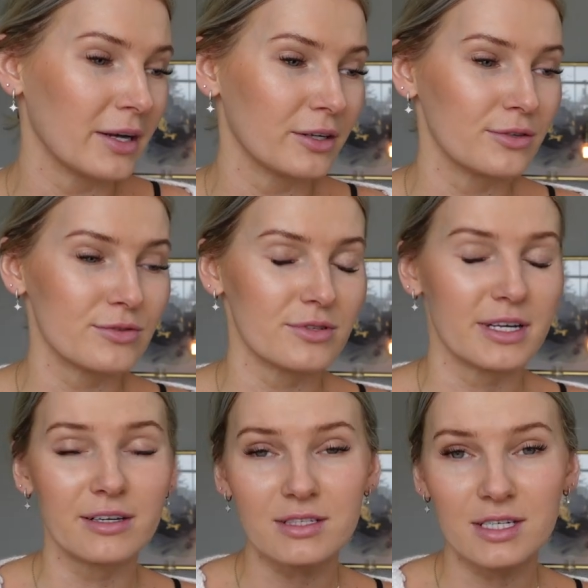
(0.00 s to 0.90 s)
You can use
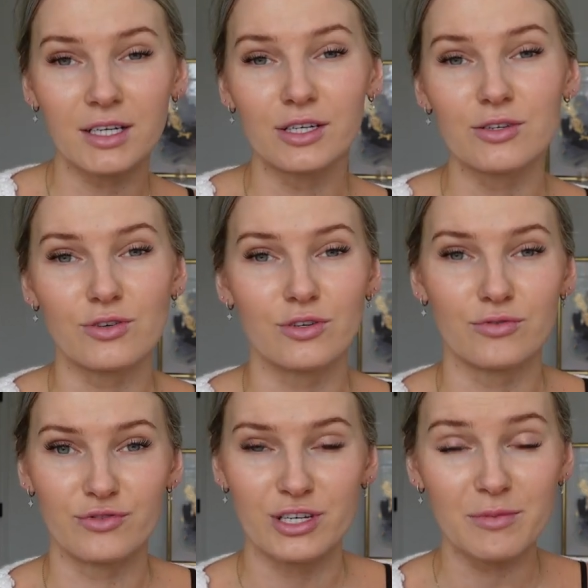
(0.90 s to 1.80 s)
nail stickers. You can
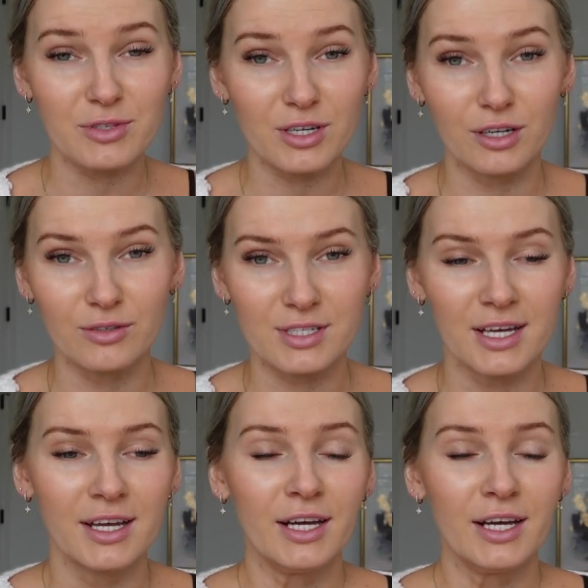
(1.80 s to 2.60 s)
use gemstones.